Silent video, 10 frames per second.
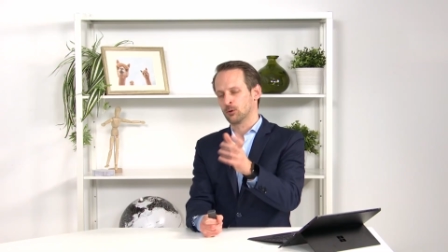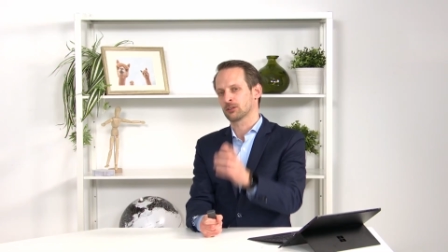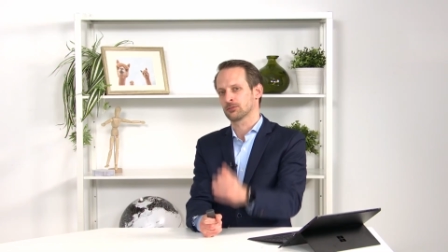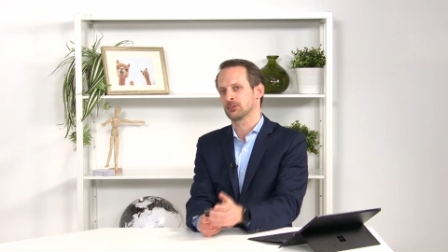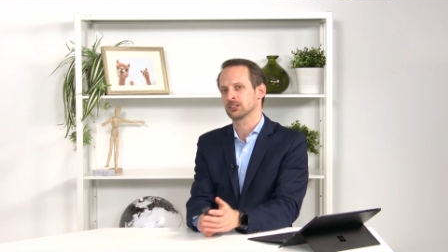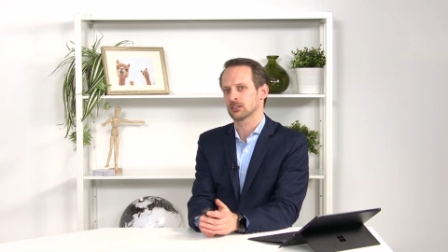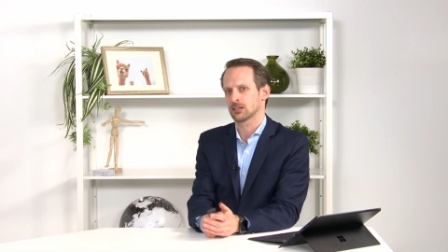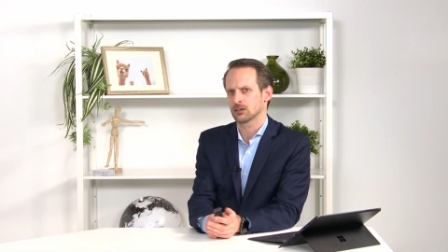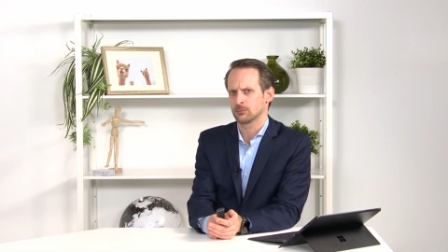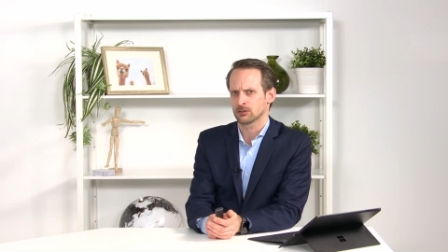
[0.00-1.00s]
of the things that I
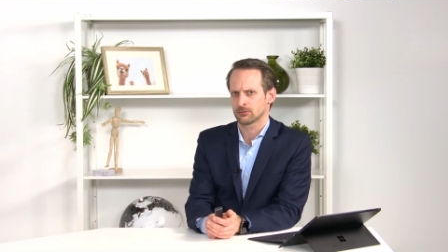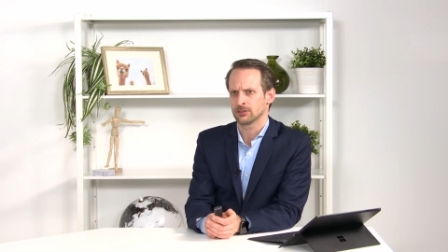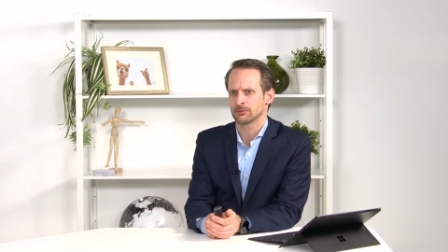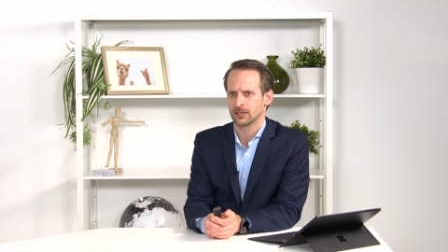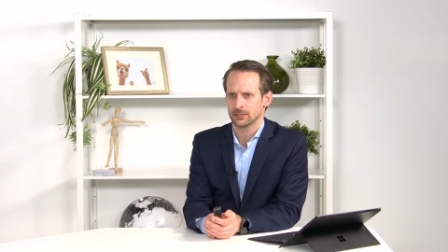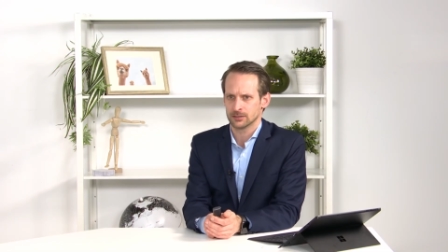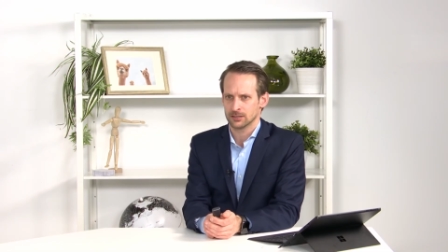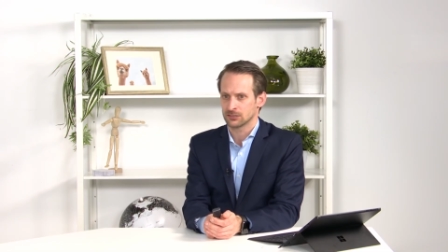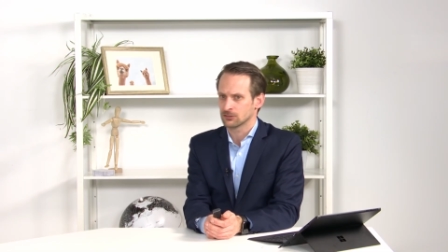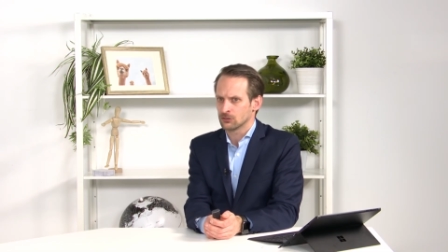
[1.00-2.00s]
hear about Viva
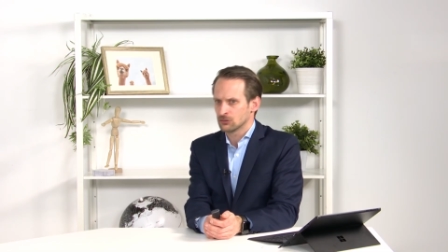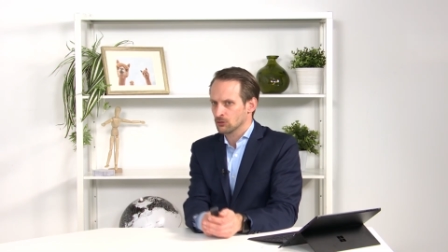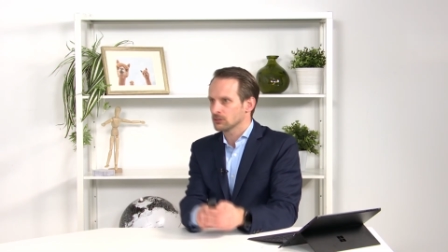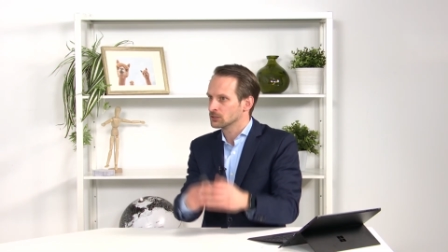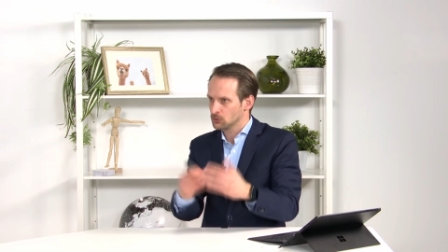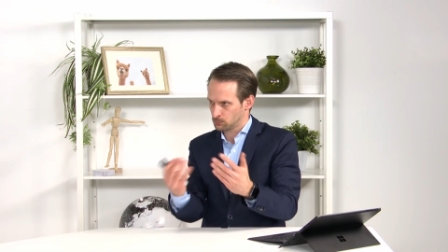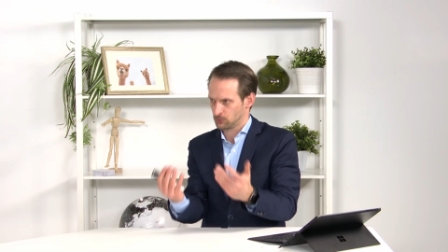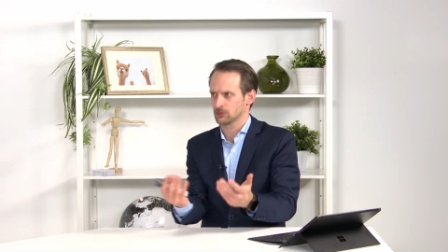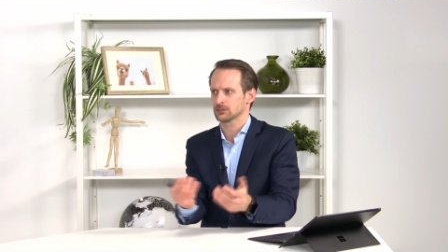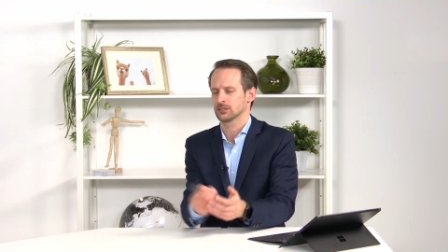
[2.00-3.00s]
is it a totally new
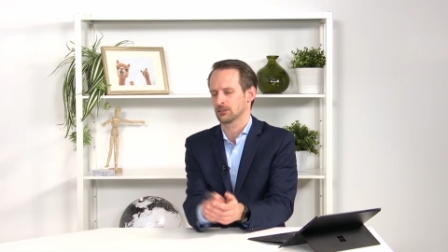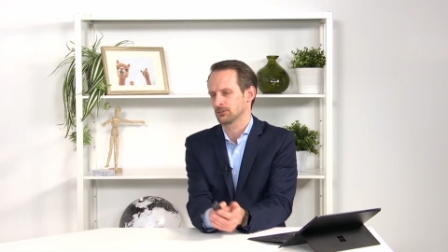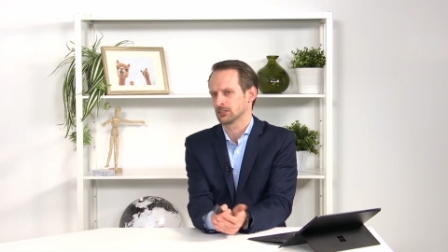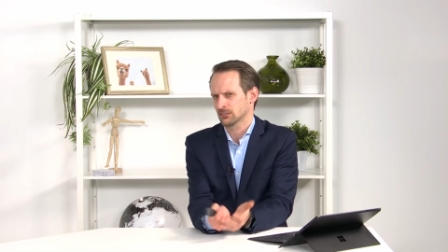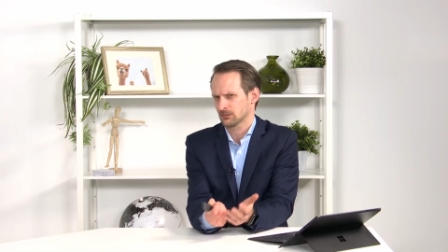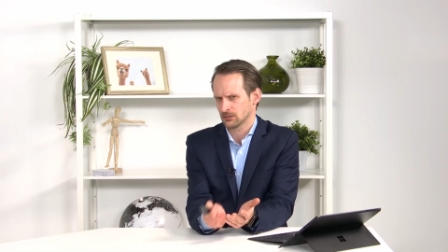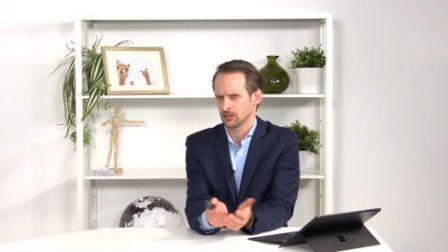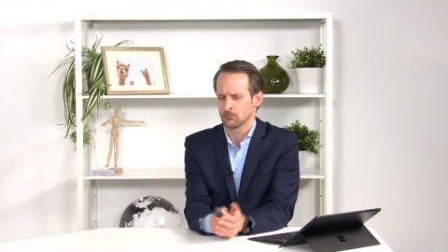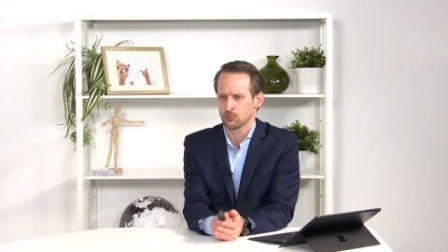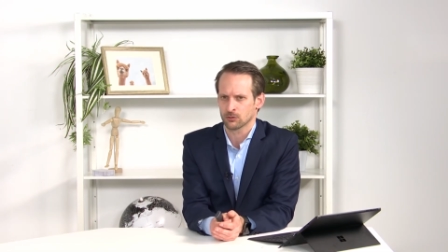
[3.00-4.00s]
product, and I think that's an
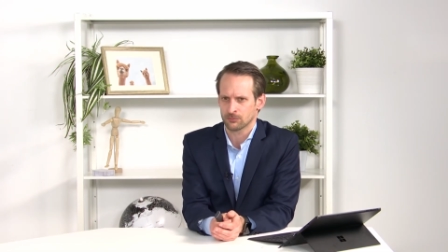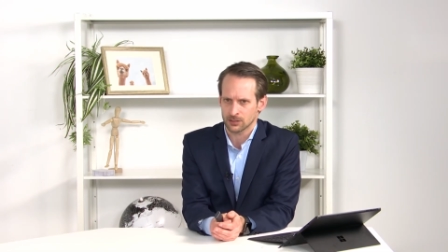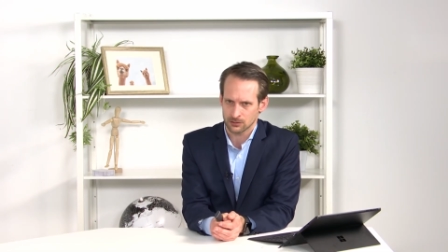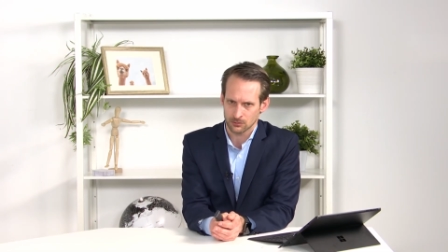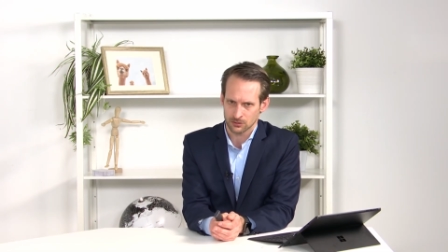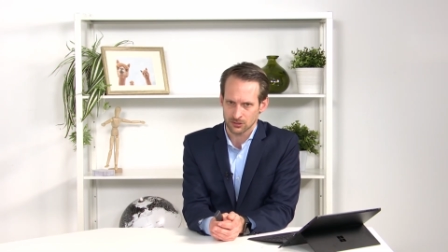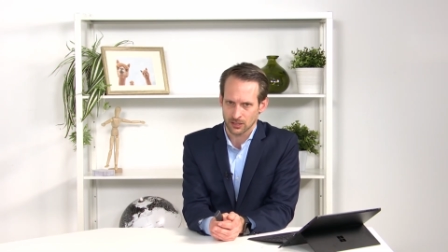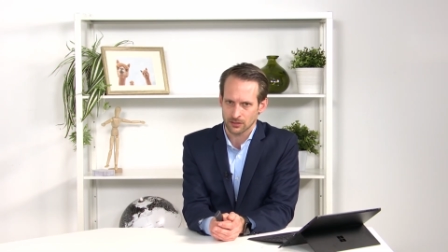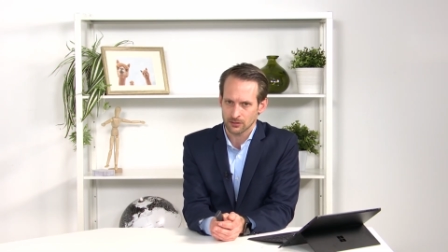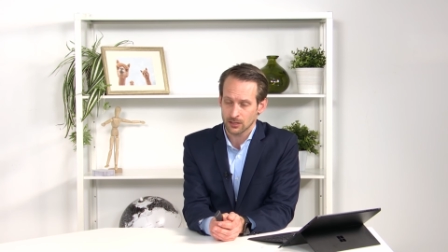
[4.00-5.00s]
important thing to
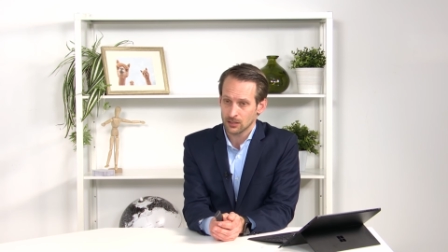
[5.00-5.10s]
understand.